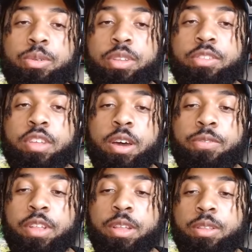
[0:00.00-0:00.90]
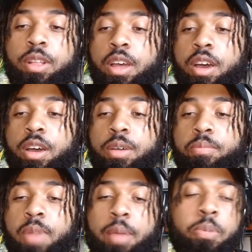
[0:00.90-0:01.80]
a channel and stuff. And
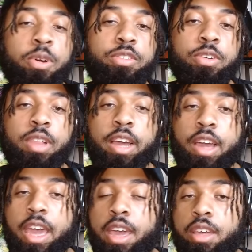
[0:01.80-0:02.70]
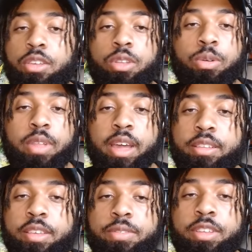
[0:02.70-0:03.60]
uh, my points are like, hey, you know,
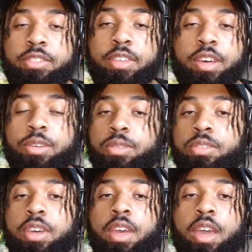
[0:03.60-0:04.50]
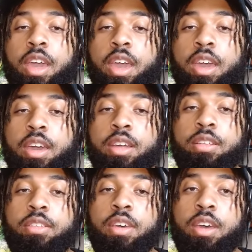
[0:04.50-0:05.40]
negativity sells,
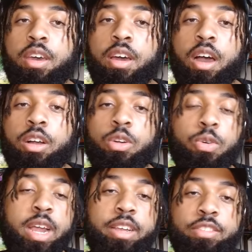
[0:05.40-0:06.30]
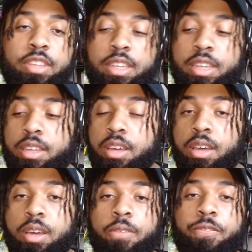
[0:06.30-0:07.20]
and hmm. a
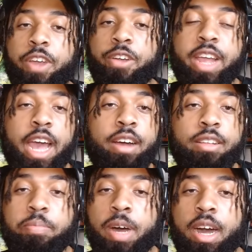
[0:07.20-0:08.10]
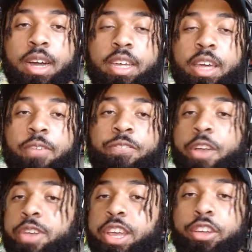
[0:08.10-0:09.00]
crazy, very out of
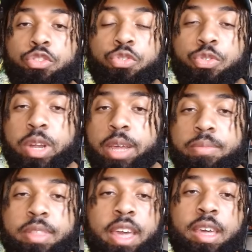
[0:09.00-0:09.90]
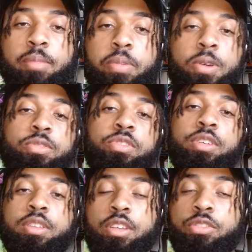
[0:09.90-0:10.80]
pocket, very extreme thinking
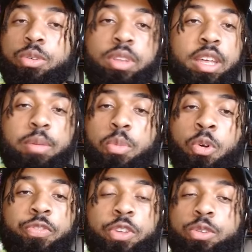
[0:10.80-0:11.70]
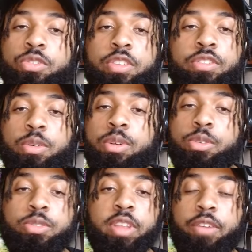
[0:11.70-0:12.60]
person is going to get more views than
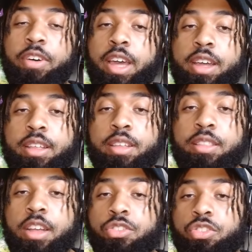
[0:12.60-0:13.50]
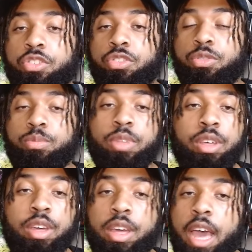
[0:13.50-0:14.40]
someone who's level headed. That's just